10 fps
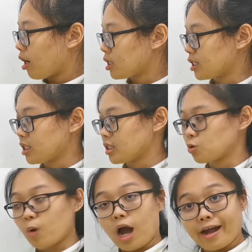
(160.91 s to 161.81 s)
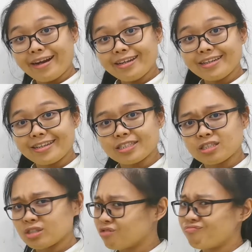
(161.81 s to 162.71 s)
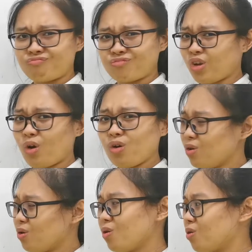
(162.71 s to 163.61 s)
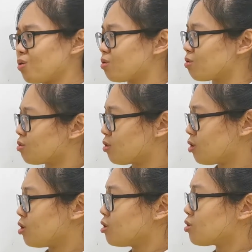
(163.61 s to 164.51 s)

Is it this one? No.